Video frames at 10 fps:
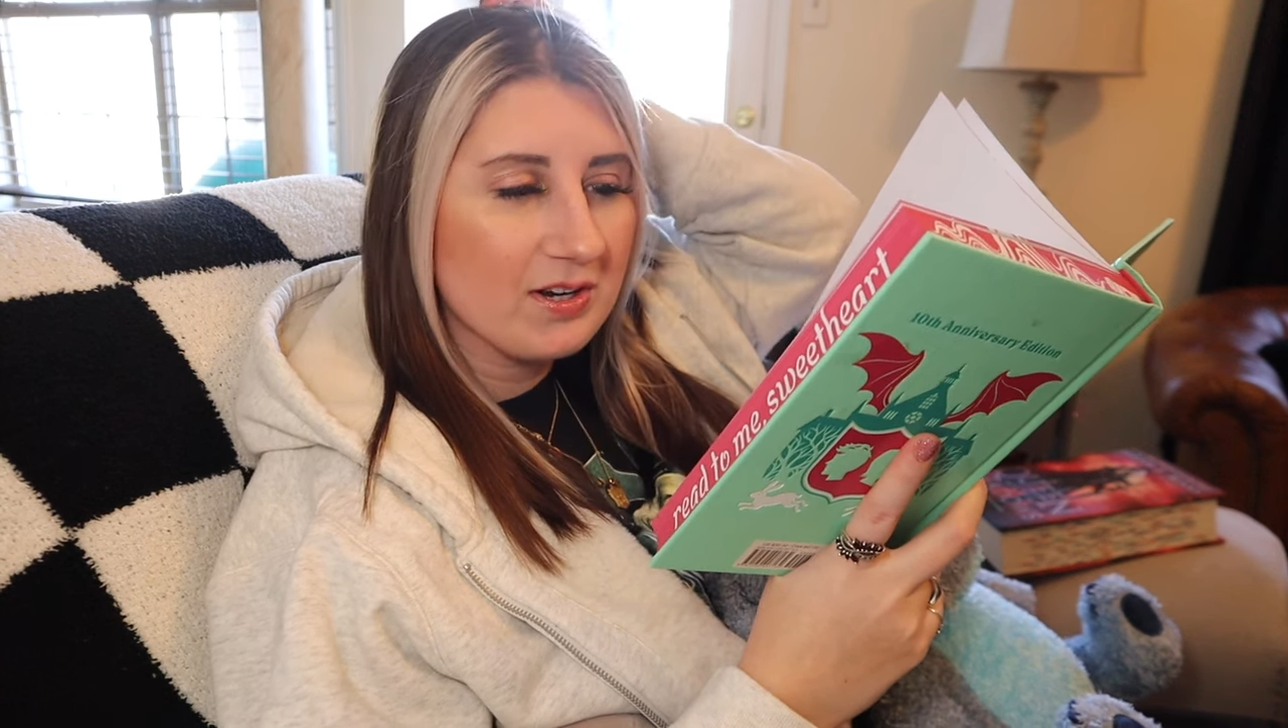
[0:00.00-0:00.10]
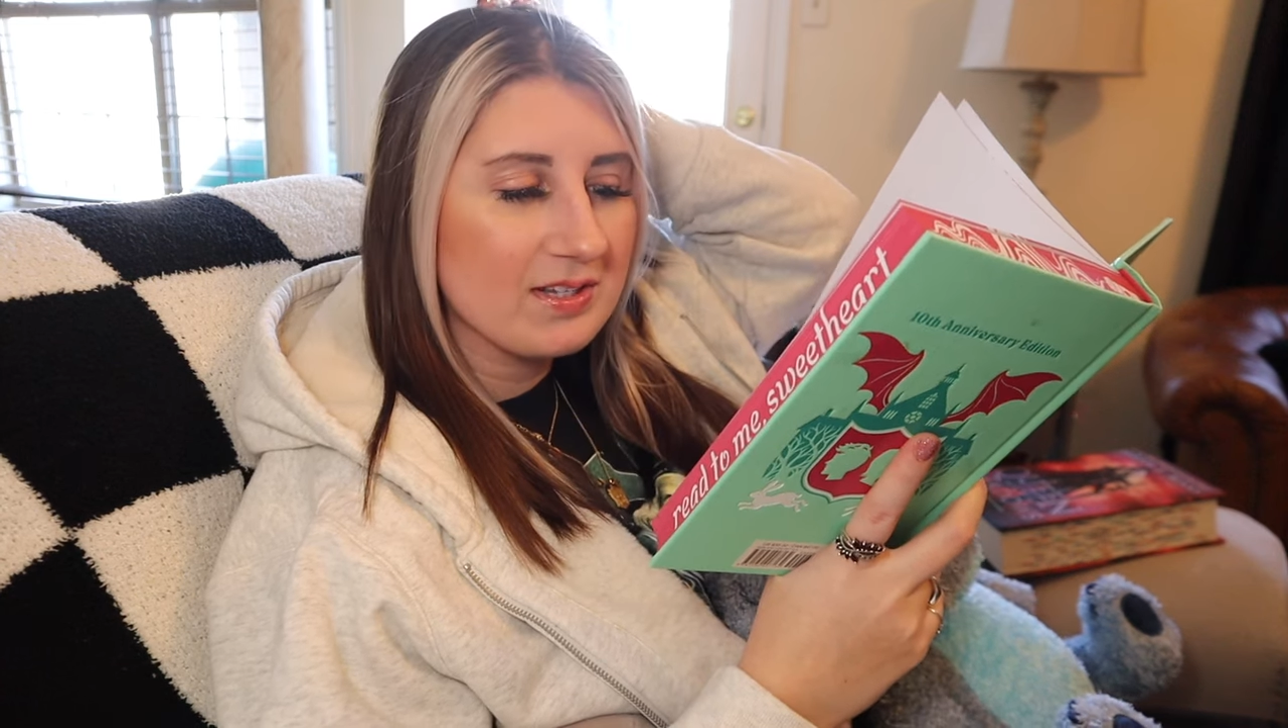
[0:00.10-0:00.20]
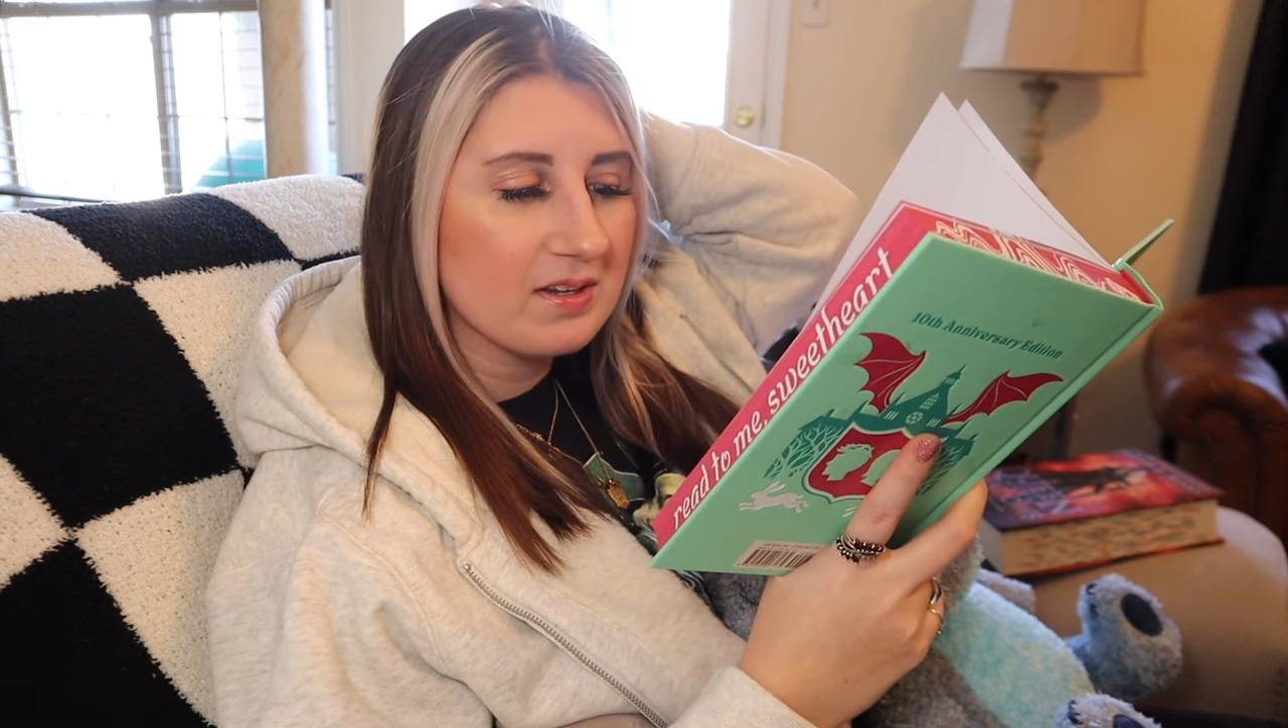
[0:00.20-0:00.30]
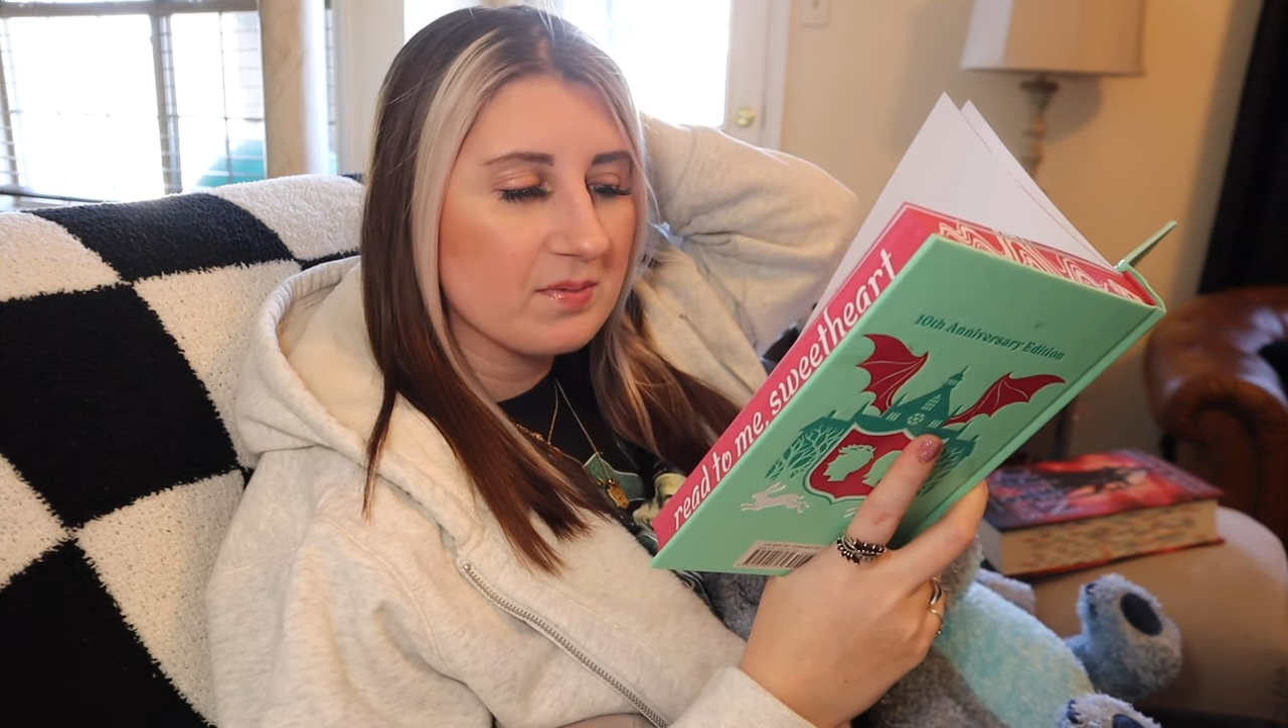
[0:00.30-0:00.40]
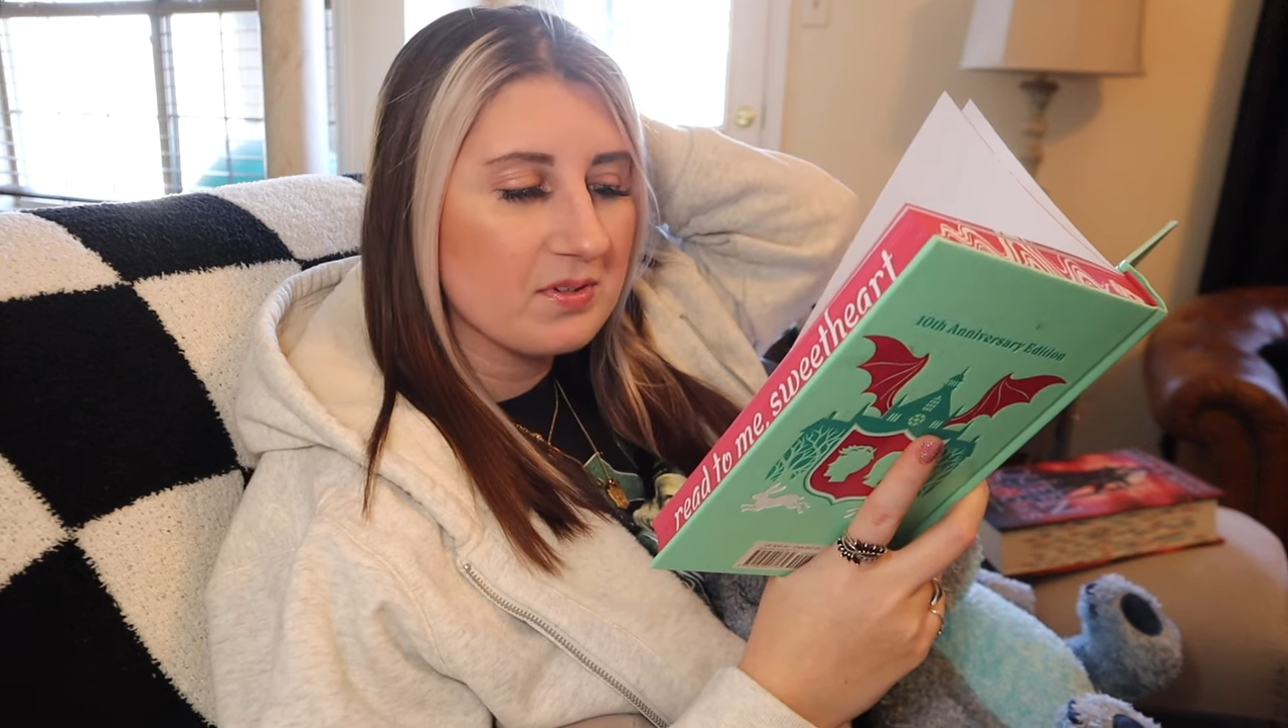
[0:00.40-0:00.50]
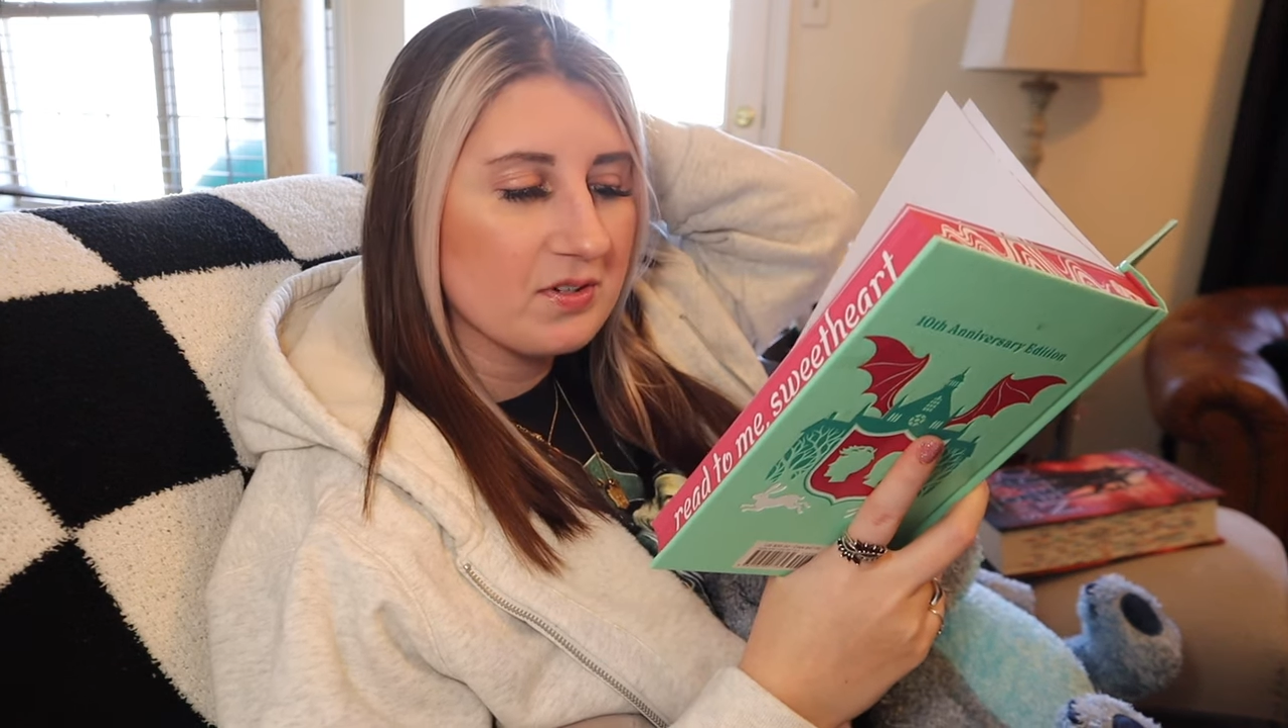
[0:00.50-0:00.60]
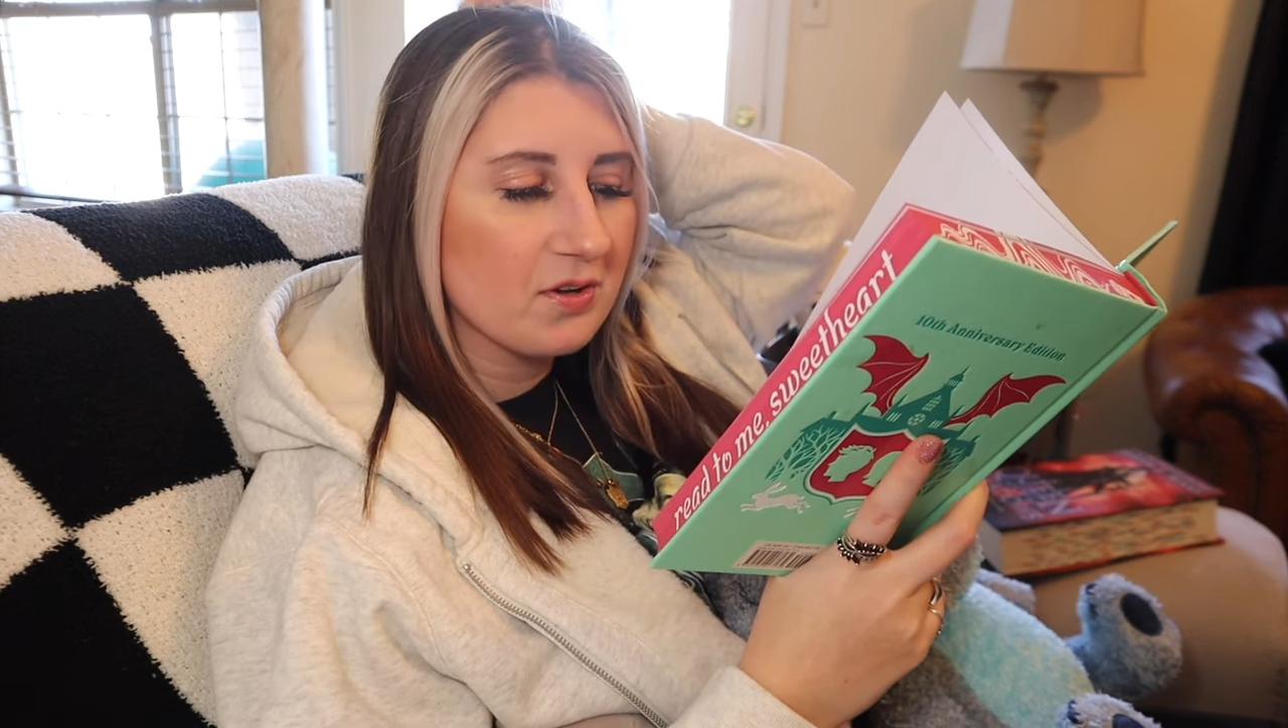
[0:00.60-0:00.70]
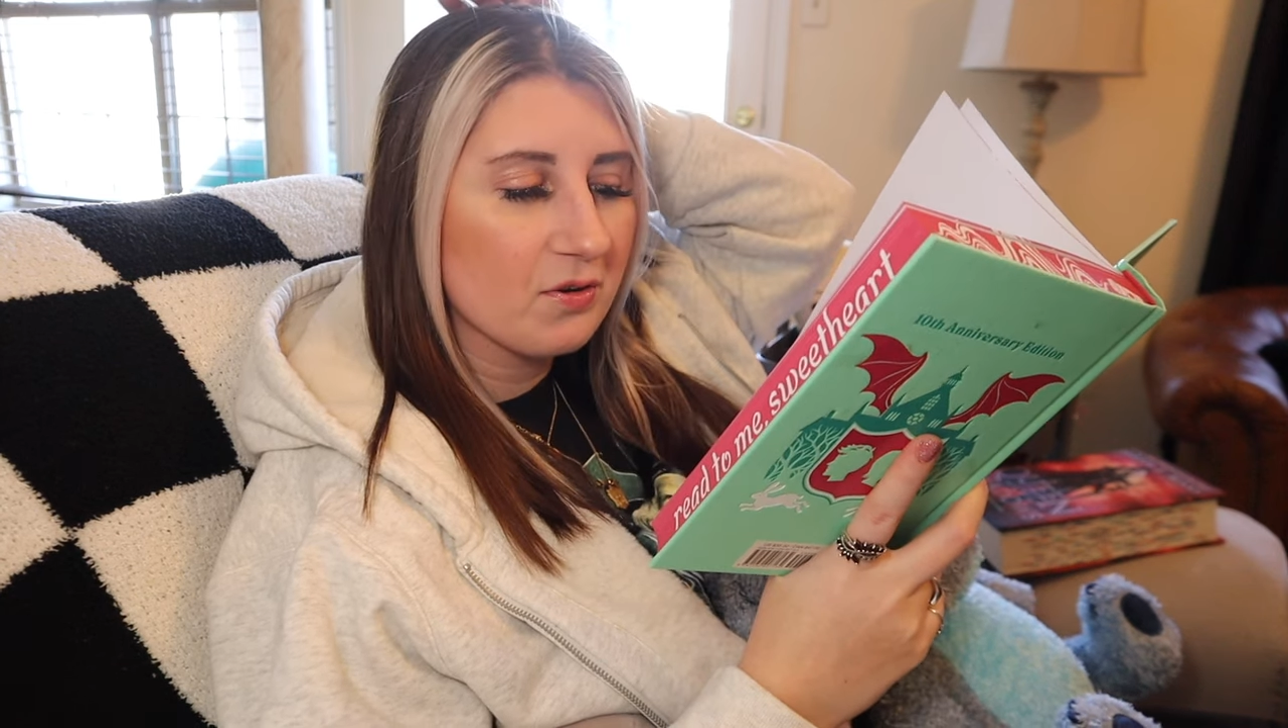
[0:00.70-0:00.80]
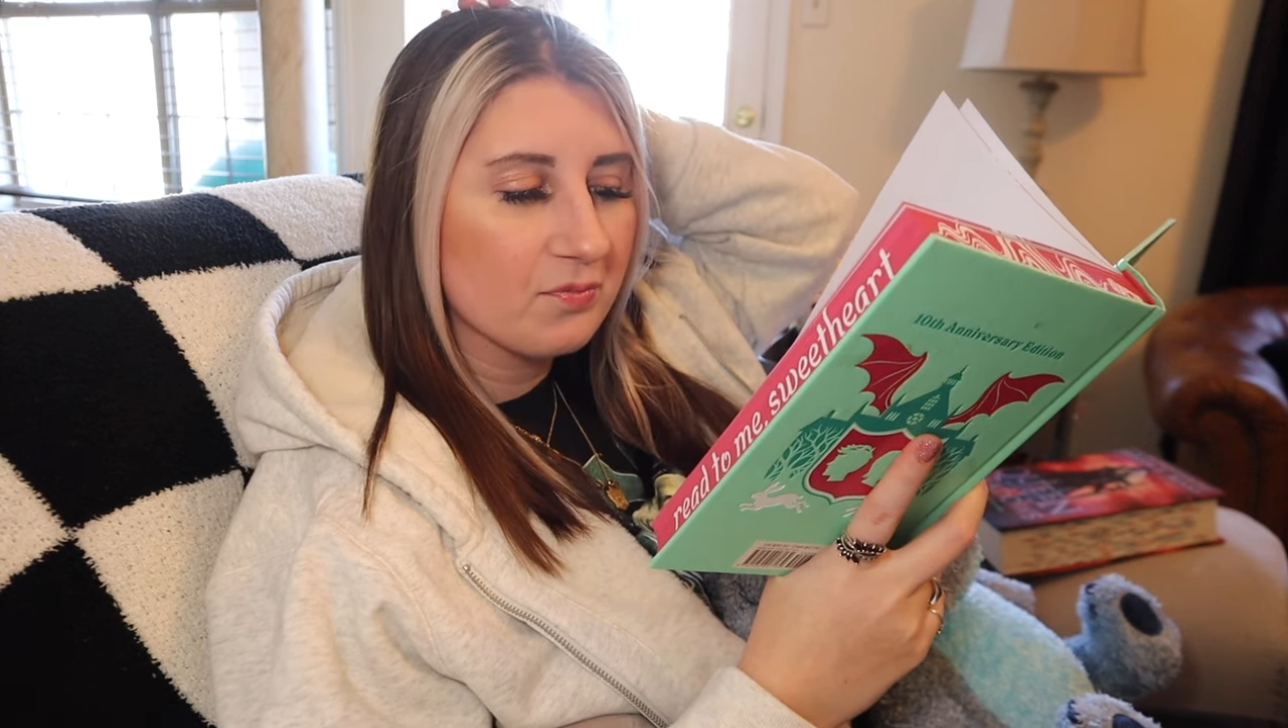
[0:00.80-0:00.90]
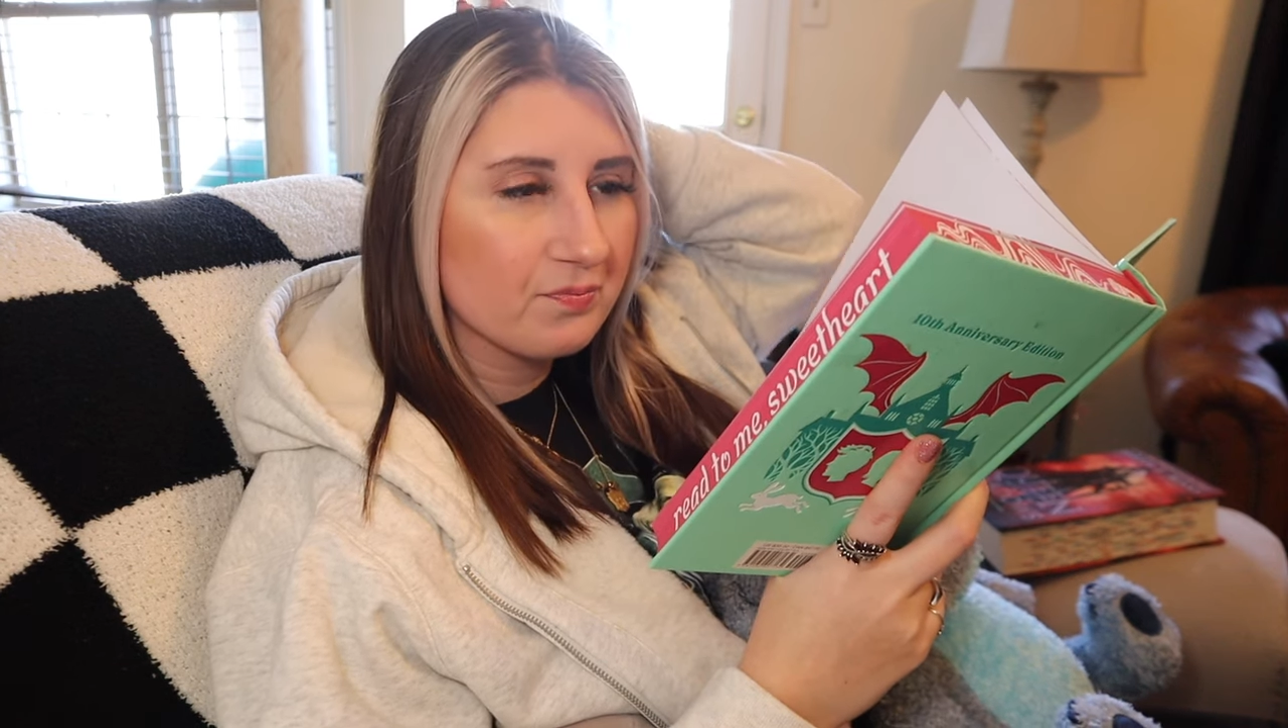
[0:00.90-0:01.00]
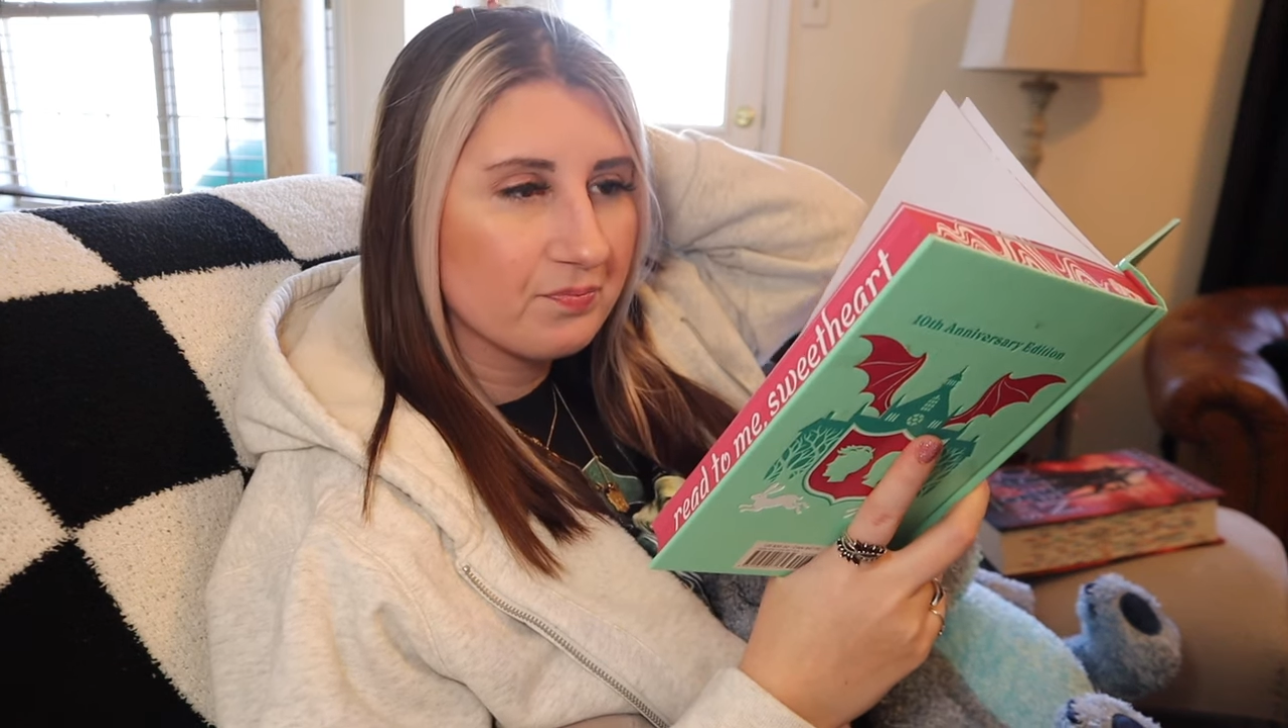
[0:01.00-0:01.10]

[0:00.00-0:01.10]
it's Simon Snow.